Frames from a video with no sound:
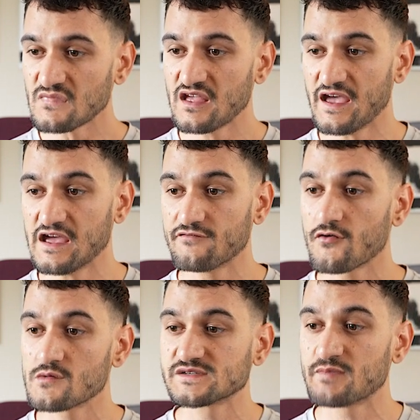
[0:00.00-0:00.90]
A
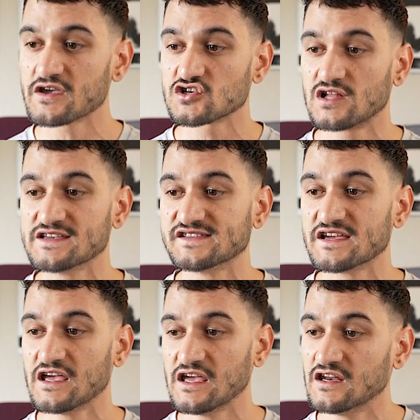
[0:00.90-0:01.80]
firm
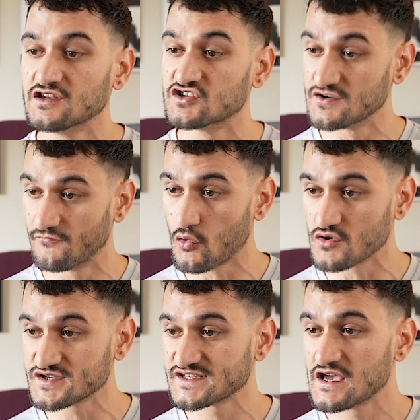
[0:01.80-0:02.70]
specializing in
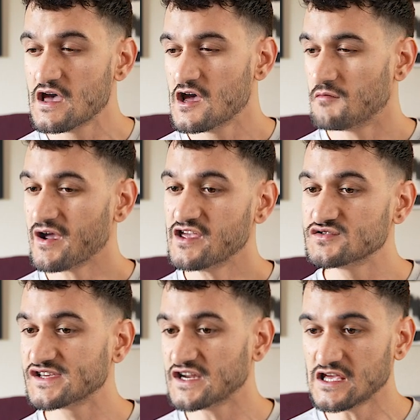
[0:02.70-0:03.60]
divorce might
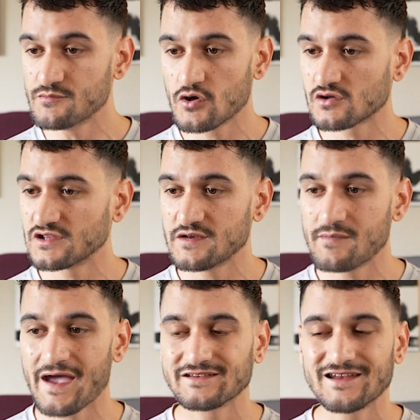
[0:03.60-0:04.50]
use an ebook lead
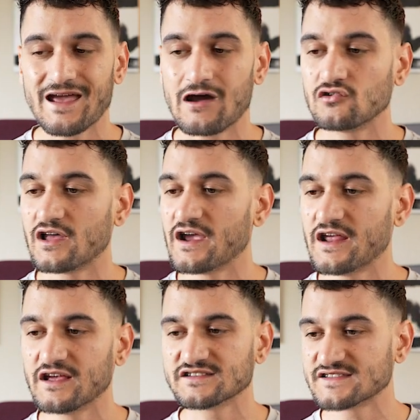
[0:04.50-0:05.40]
magnet
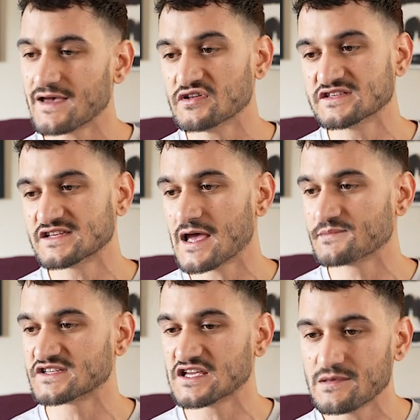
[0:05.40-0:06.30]
outlining 7
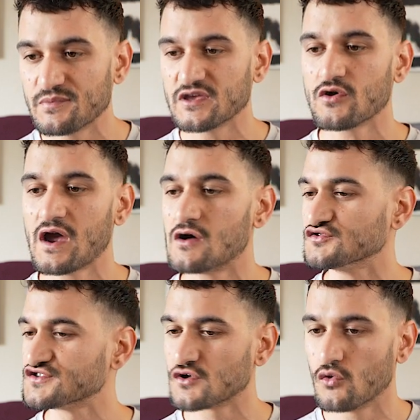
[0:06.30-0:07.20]
steps to keeping your
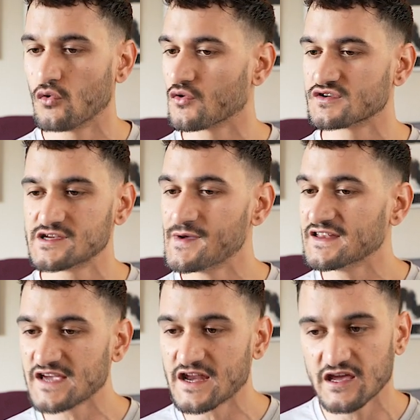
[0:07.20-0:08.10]
house or to
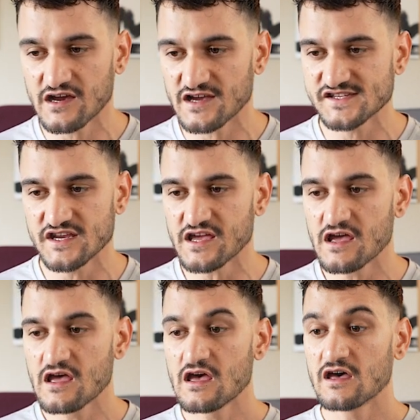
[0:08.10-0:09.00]
maintaining custody.
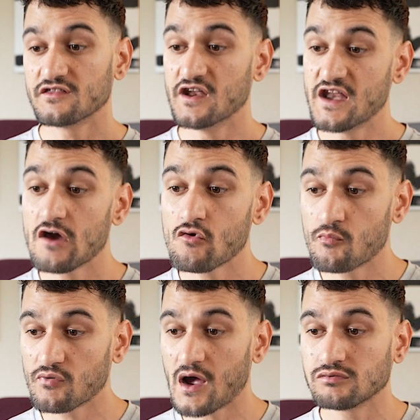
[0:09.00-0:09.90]
The narrow
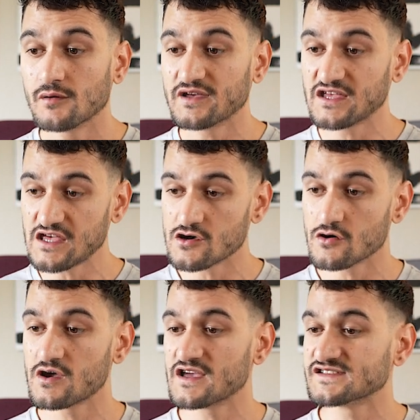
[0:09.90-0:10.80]
problem
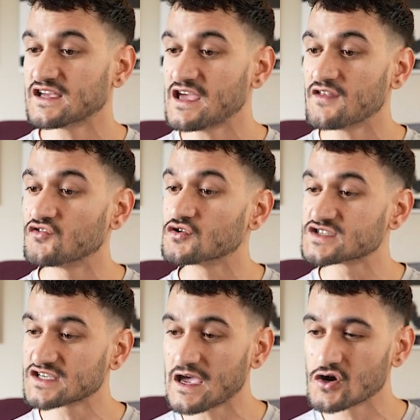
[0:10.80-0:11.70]
here is, again, they're
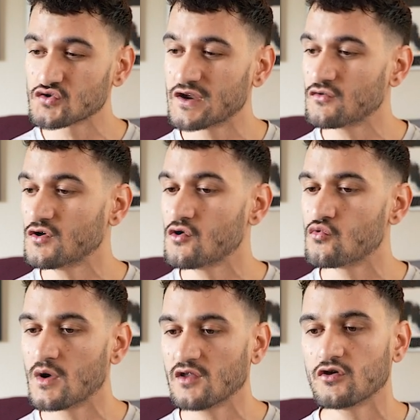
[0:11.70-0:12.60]
scared. They don't know
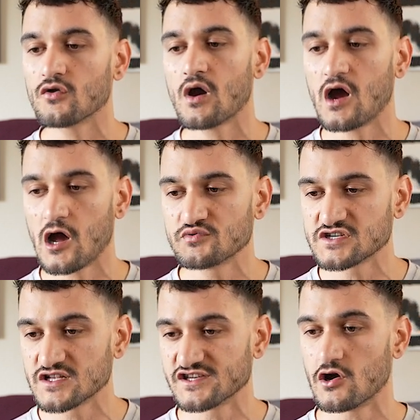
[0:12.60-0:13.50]
what their
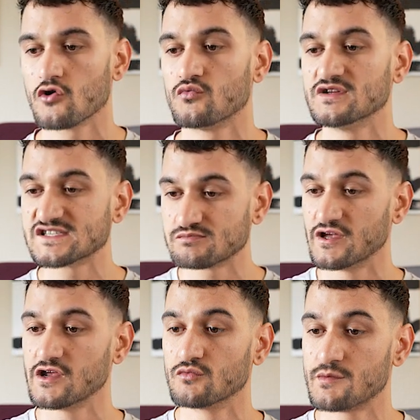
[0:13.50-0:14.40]
options are when
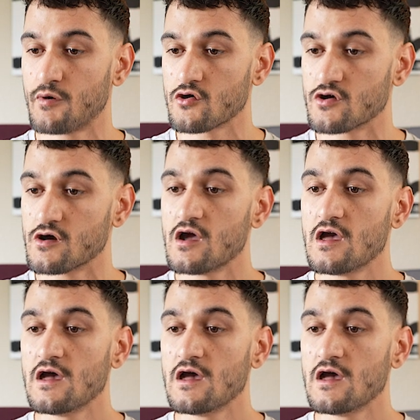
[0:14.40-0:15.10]
splitting with a partner.